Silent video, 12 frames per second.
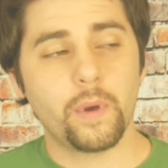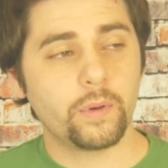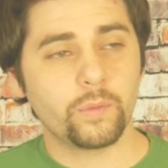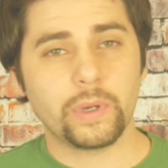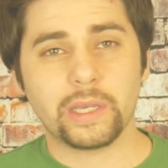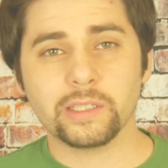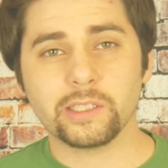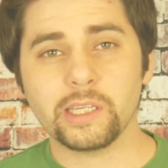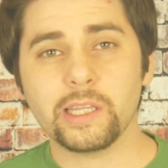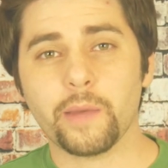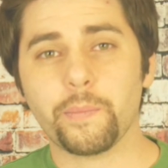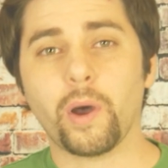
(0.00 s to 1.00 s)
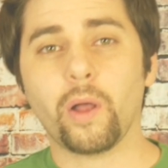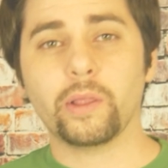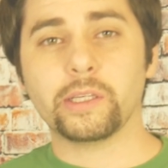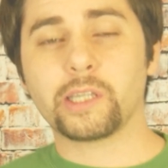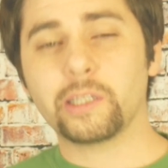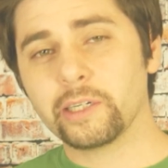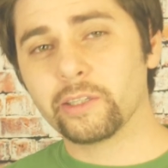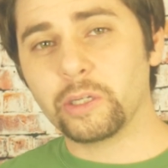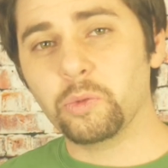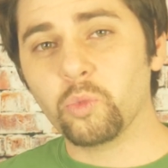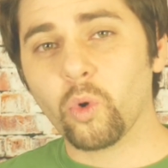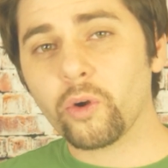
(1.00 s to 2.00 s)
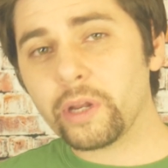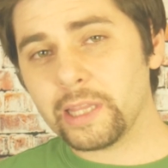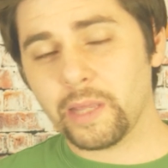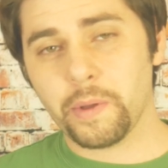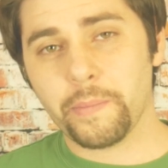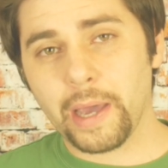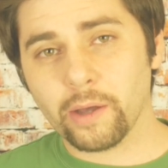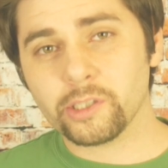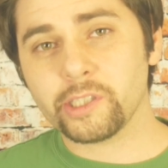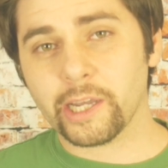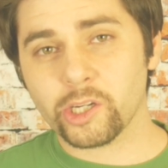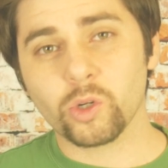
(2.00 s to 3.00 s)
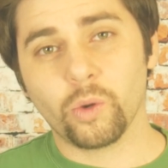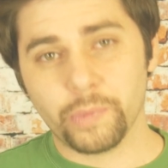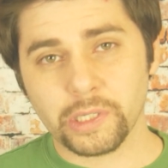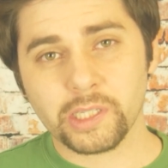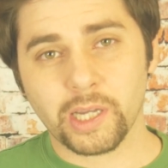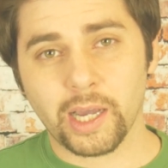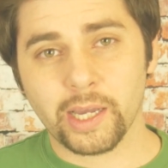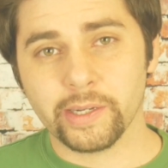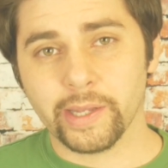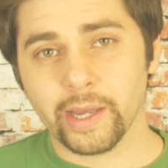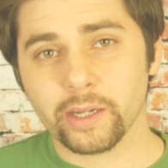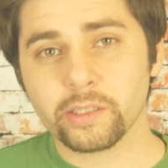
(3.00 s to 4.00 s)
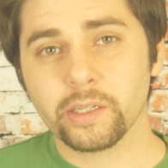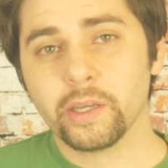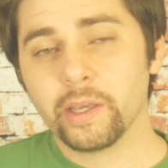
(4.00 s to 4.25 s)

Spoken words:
we can see that Paul is clearly warning them about sexual misconduct.